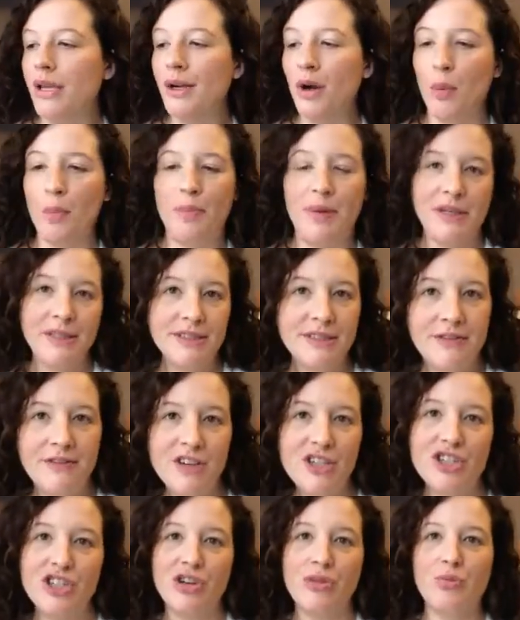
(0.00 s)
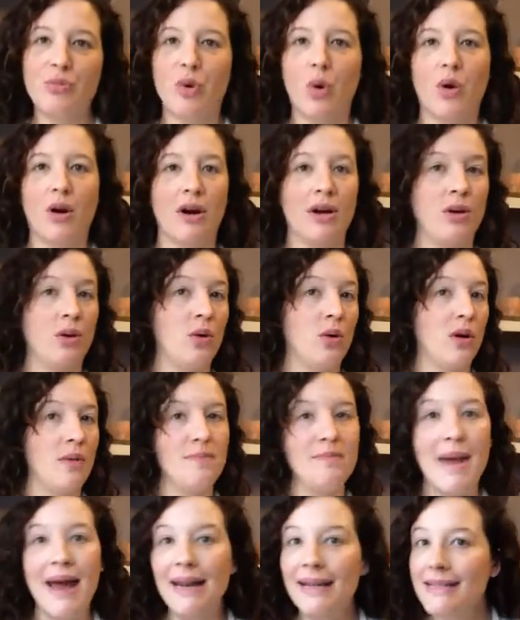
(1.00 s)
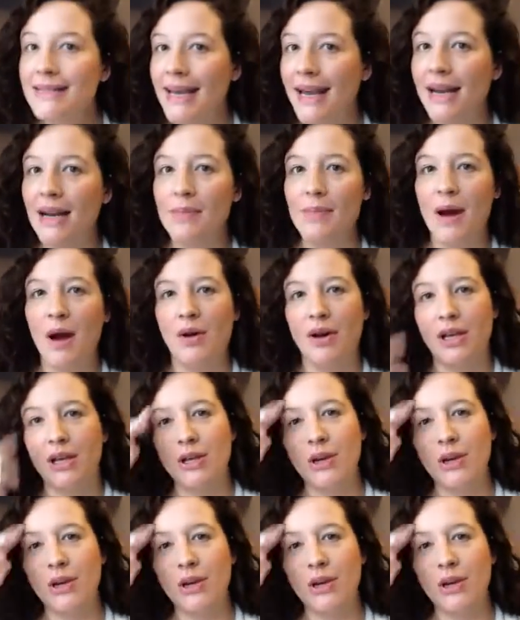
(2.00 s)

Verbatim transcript: you know, build a vision board or meditate about it.